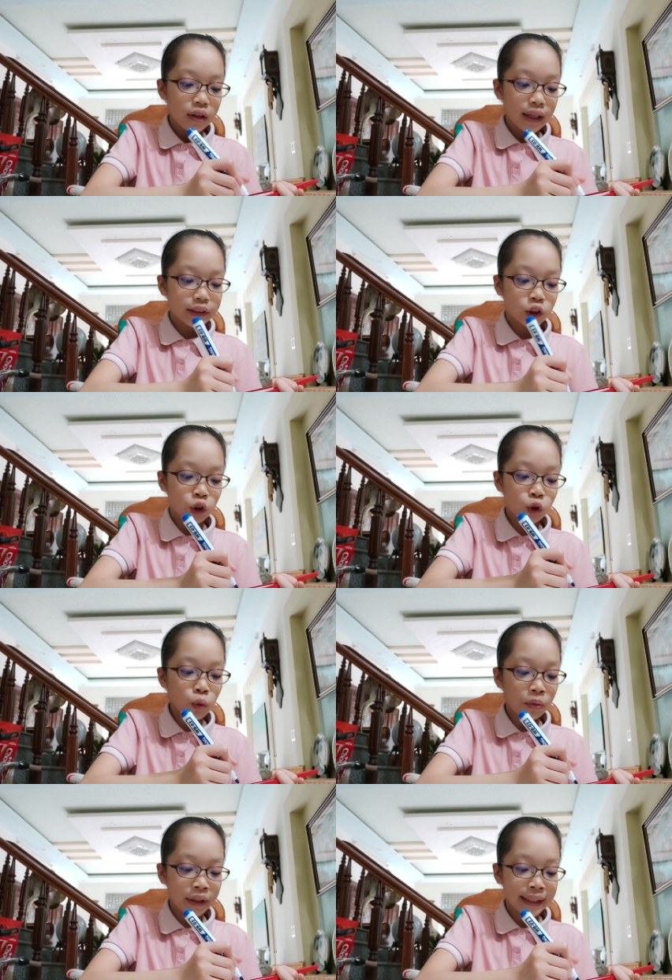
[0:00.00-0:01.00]
It's
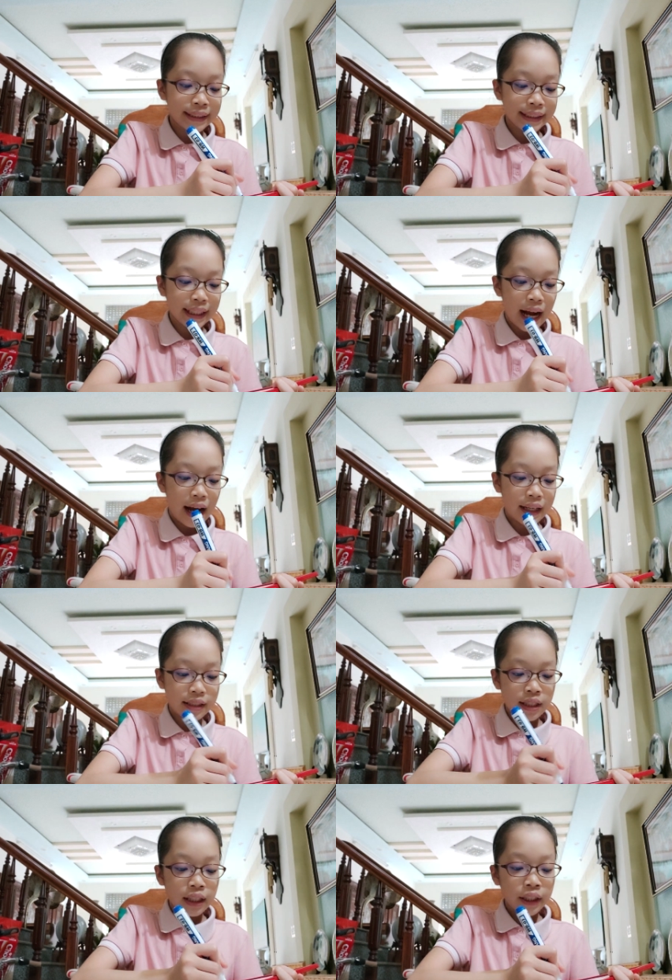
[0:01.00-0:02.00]
super easy,
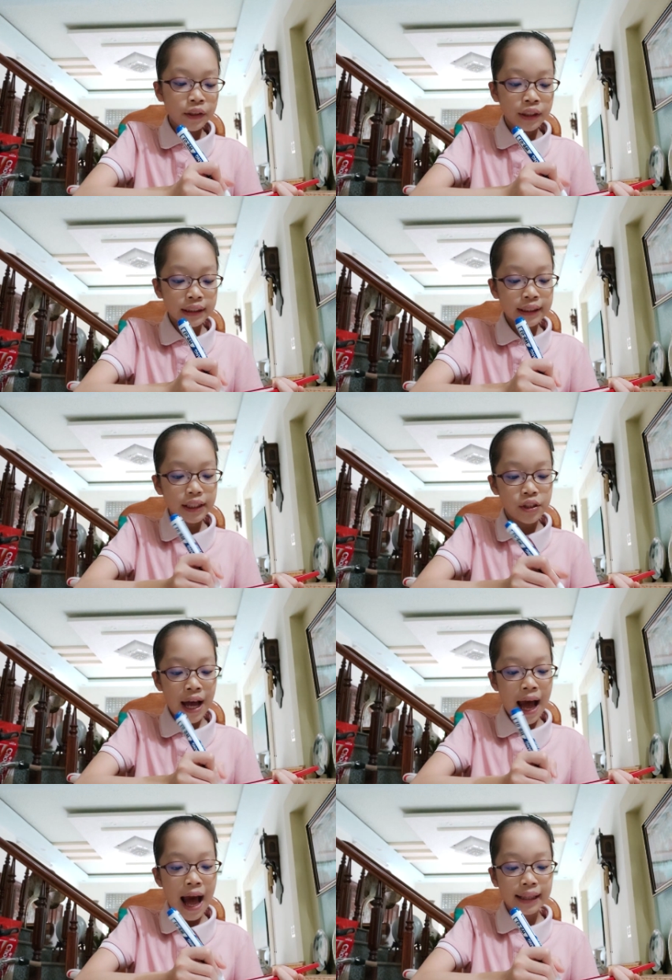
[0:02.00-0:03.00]
guys. You just need to
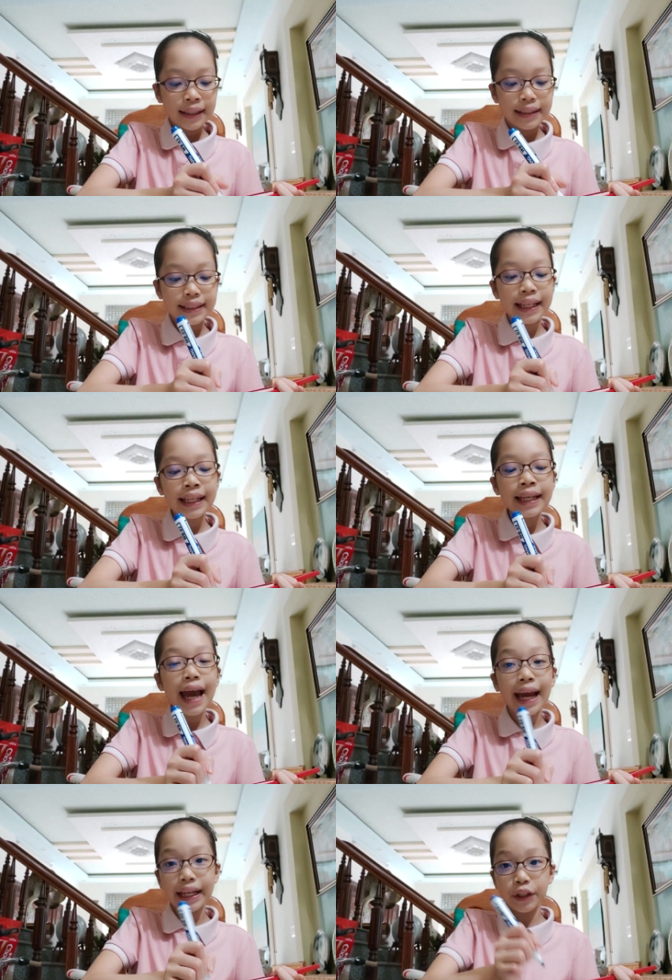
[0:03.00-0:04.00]
add the
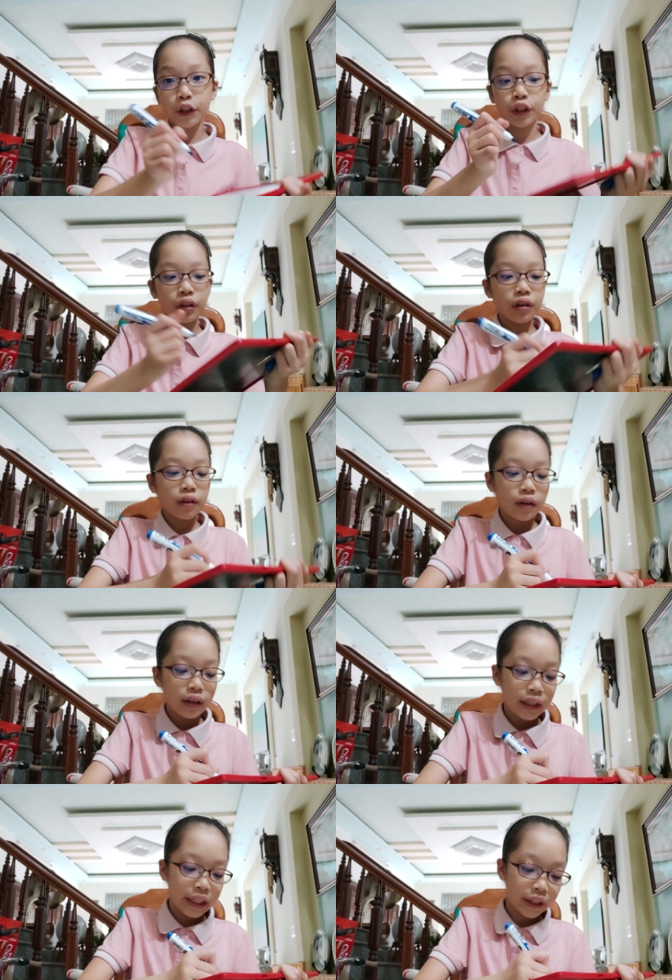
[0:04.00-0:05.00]
TH
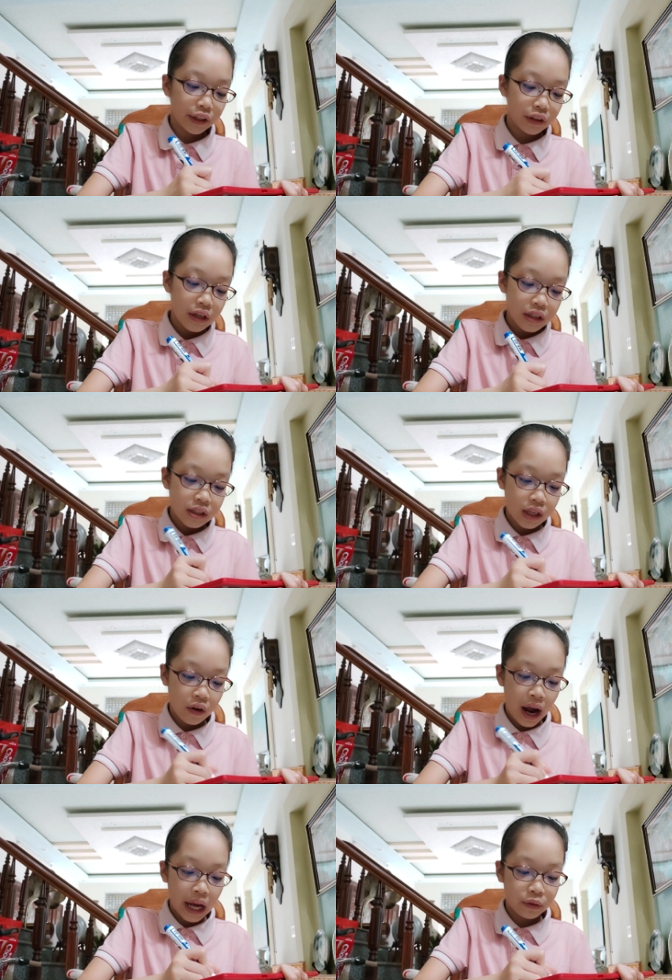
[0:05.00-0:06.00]
here.
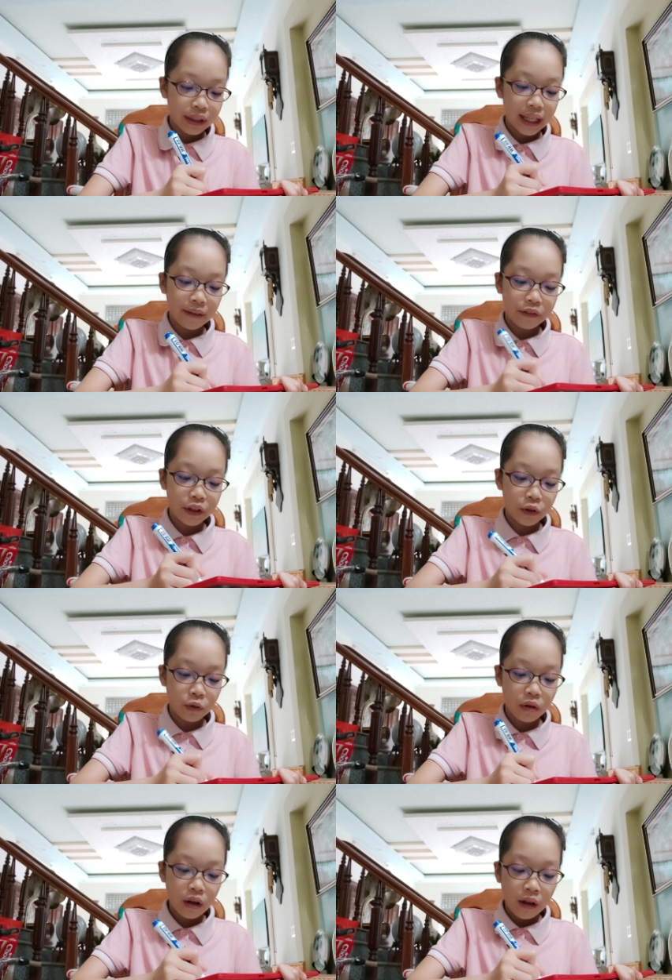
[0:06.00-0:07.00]
So I will give
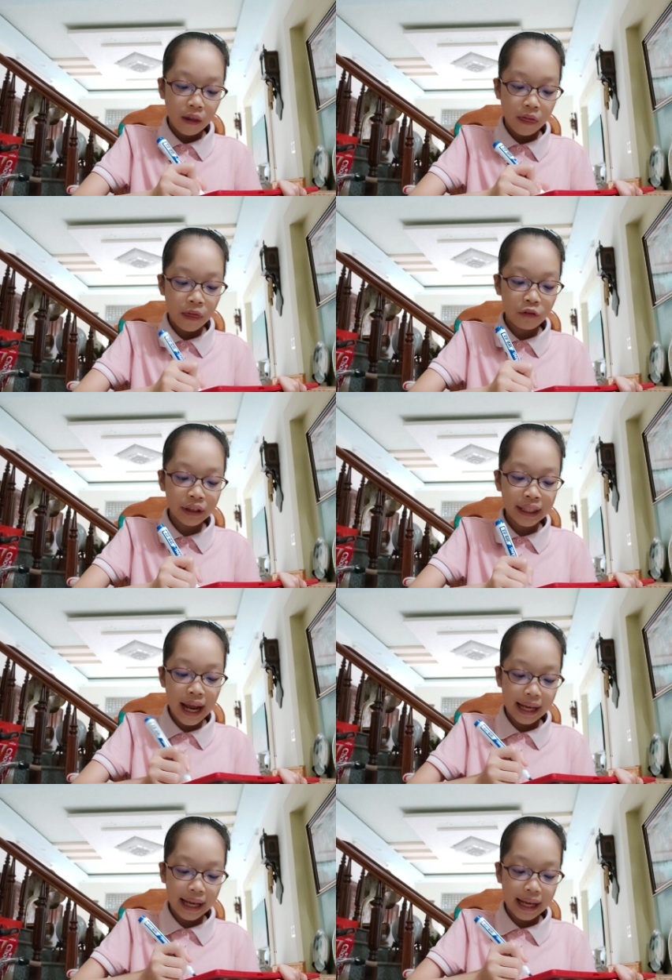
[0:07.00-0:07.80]
you 3